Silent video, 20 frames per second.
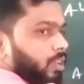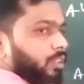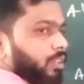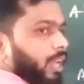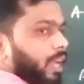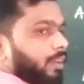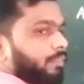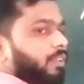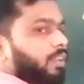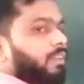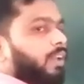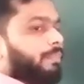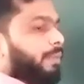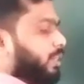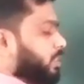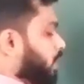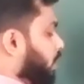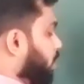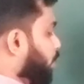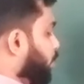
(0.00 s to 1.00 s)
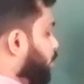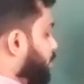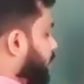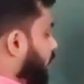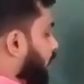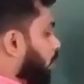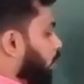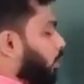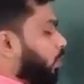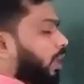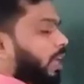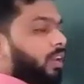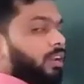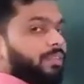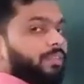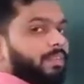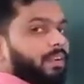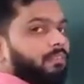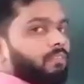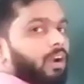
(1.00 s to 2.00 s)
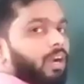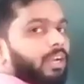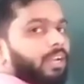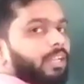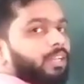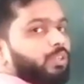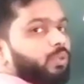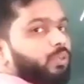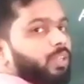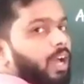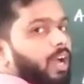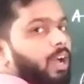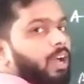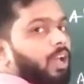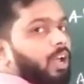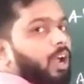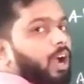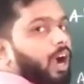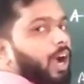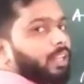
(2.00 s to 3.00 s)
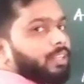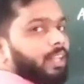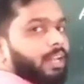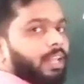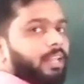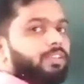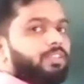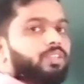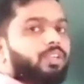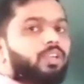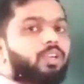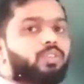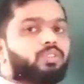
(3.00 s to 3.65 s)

Then we will measure using a ruler from one end to the other end,